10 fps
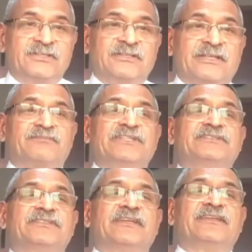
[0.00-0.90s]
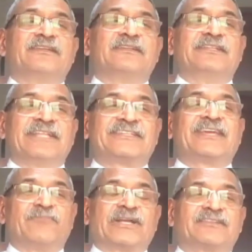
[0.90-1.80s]
That means
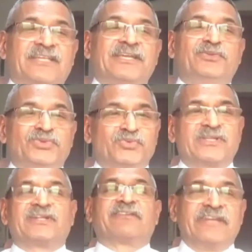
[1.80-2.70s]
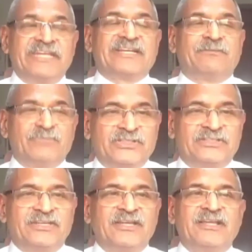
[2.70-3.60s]
nothing but the Hindus were a trading
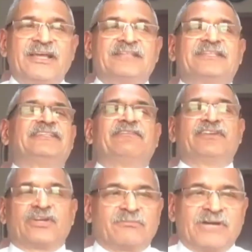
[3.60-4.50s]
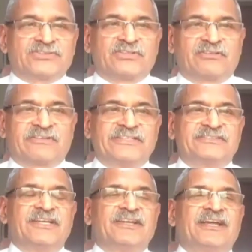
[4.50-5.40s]
community, and that they were not a martial
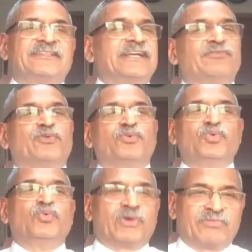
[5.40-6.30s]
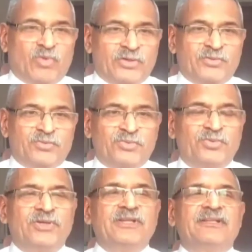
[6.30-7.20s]
race, and that we could do what we wanted to
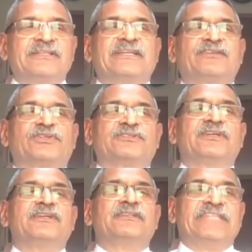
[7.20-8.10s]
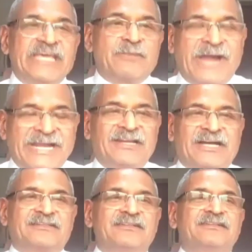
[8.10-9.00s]
do, that it was their bad
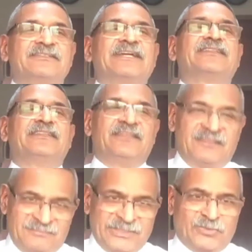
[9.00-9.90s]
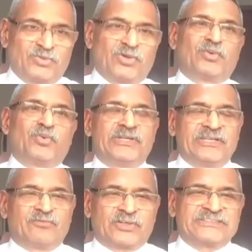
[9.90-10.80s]
luck that they could not do it
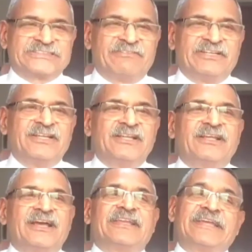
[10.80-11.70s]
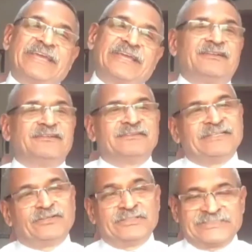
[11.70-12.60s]
in 47. And again,
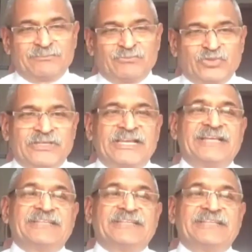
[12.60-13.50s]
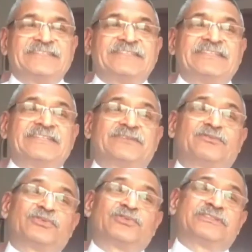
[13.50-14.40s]
they didn't seem to realize it
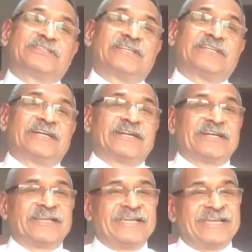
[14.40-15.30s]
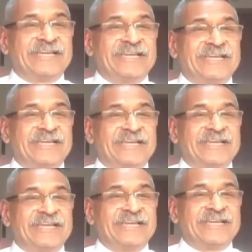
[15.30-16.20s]
was again. They
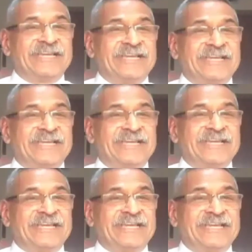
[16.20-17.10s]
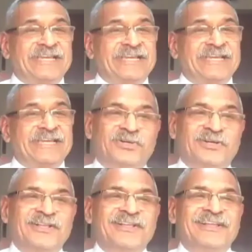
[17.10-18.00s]
feel that it developed in
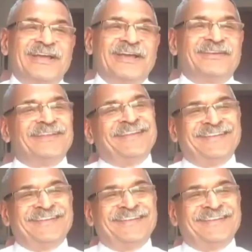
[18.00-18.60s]
65 also.